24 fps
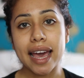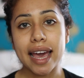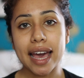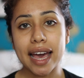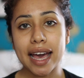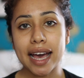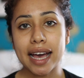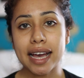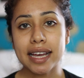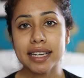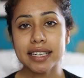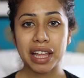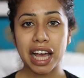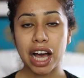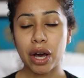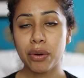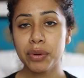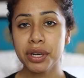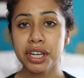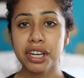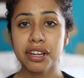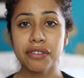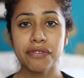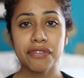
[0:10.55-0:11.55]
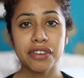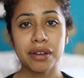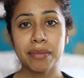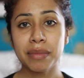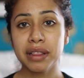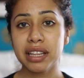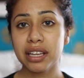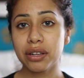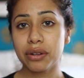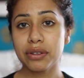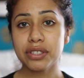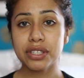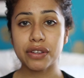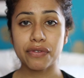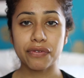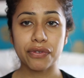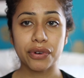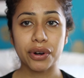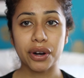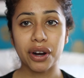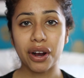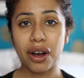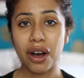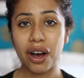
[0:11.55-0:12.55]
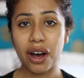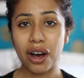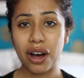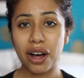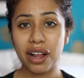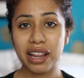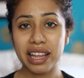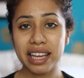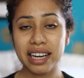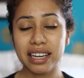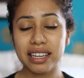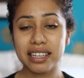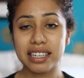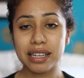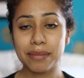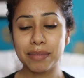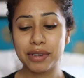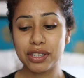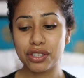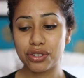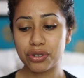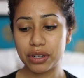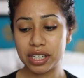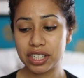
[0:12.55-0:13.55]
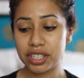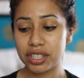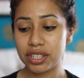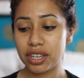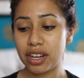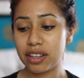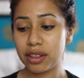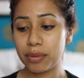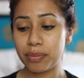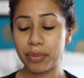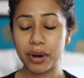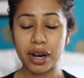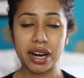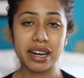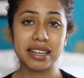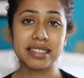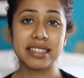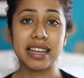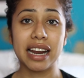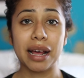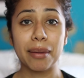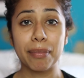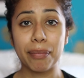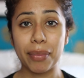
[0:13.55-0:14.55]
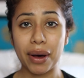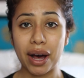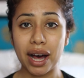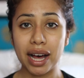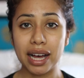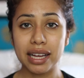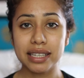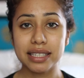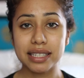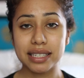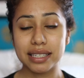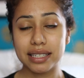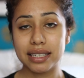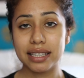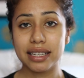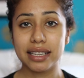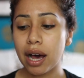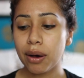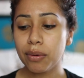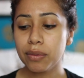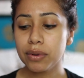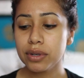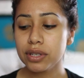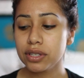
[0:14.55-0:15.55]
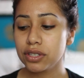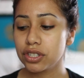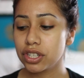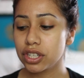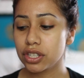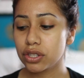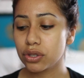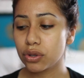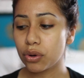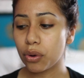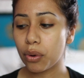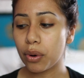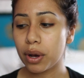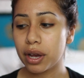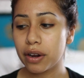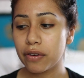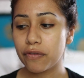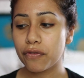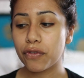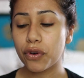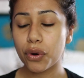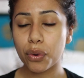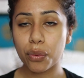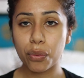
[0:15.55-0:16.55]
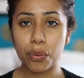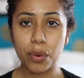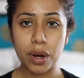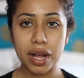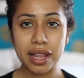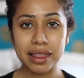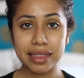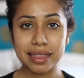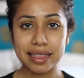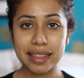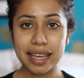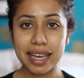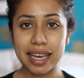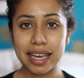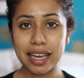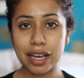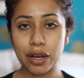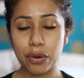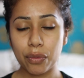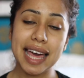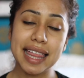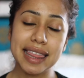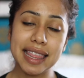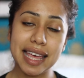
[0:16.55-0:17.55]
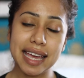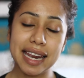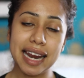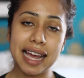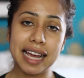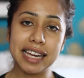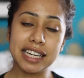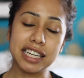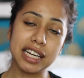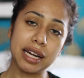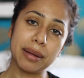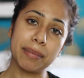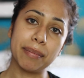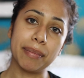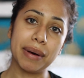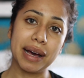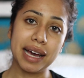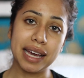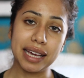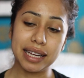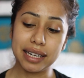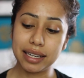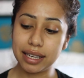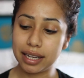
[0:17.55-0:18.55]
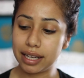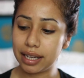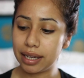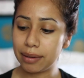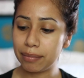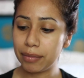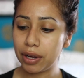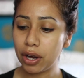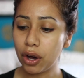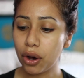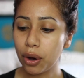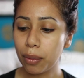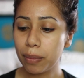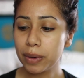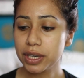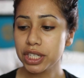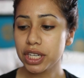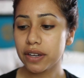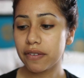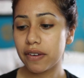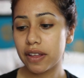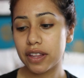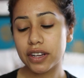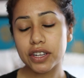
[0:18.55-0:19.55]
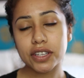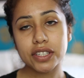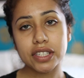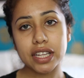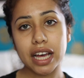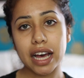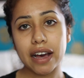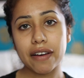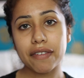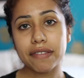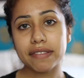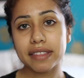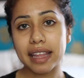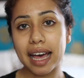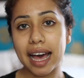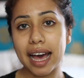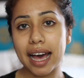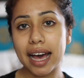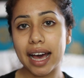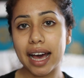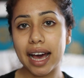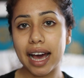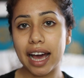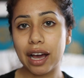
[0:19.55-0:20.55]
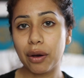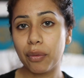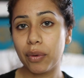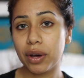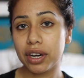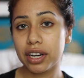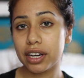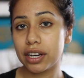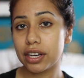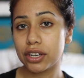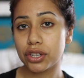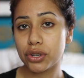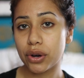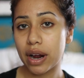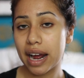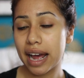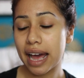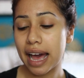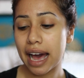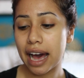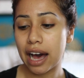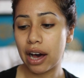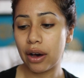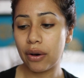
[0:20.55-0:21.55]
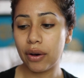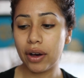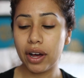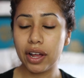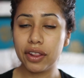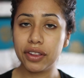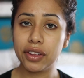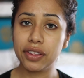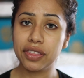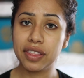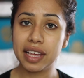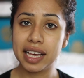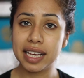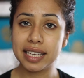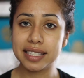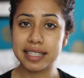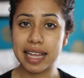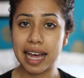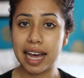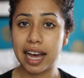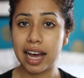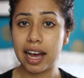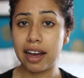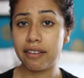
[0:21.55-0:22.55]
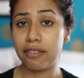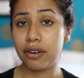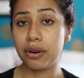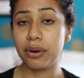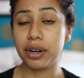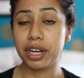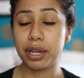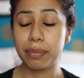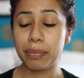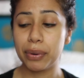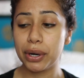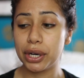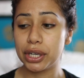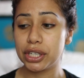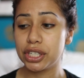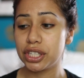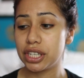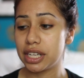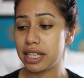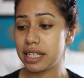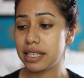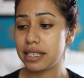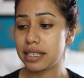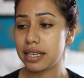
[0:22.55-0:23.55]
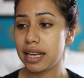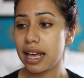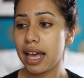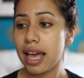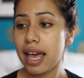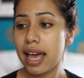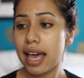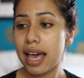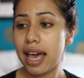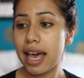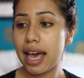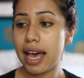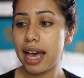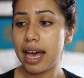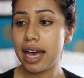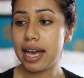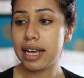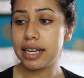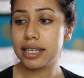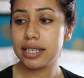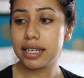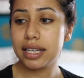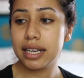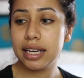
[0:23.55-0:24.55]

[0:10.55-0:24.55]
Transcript: and I wanted to film a little Sephora haul and a demonstration on the products that I bought. I was just going for one thing, and then I ended up buying a whole bunch of other stuff that I wanted to try out, other things that I've already purchased. And